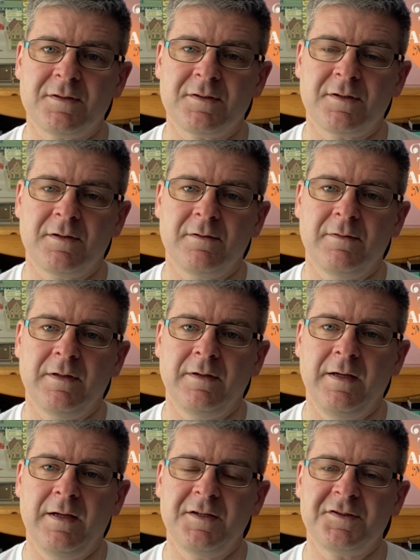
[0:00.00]
So
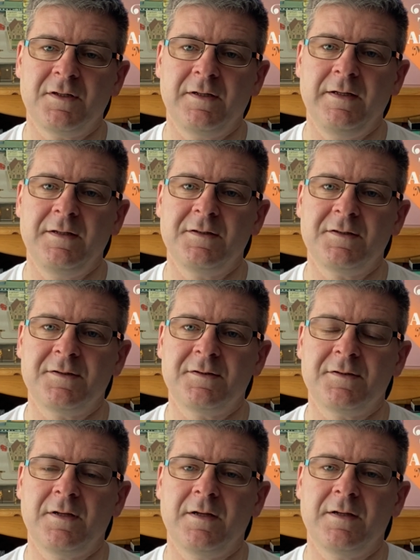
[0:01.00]
yeah, Celine
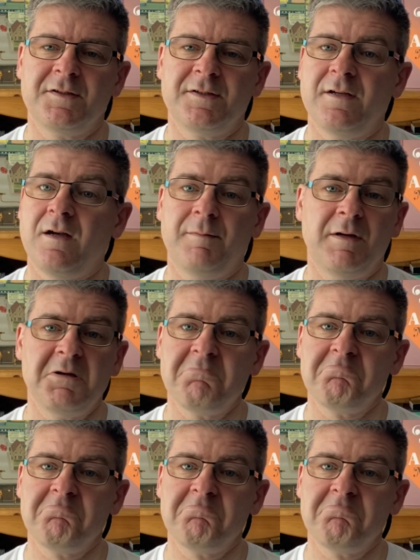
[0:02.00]
Sciamma,